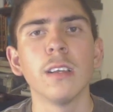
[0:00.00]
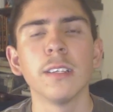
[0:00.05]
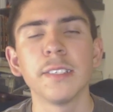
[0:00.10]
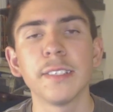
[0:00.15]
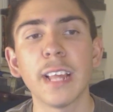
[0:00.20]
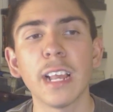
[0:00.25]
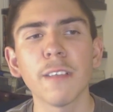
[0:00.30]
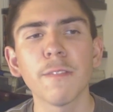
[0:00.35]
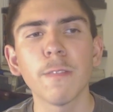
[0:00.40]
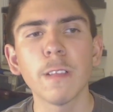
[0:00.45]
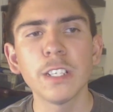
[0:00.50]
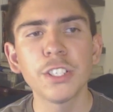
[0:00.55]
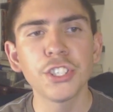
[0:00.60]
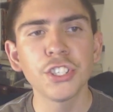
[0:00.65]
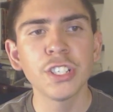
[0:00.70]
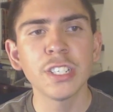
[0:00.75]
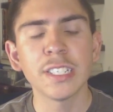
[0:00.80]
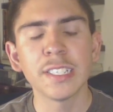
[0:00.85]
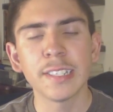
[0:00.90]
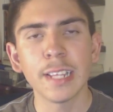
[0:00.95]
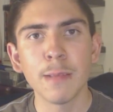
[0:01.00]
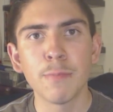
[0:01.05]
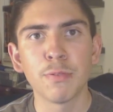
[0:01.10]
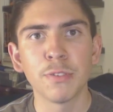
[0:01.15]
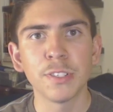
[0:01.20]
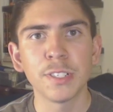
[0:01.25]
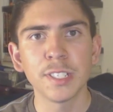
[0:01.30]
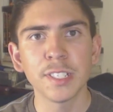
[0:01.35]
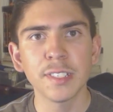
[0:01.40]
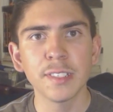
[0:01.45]
Stagflation is a
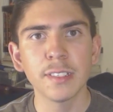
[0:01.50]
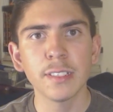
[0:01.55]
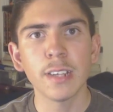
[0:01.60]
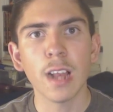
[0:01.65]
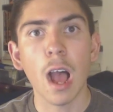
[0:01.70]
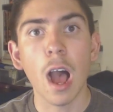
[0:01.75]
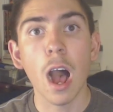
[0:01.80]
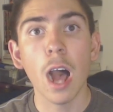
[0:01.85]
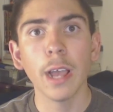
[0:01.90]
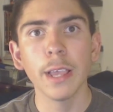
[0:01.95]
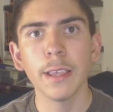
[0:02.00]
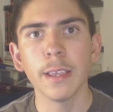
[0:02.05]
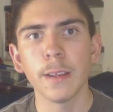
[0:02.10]
persistent high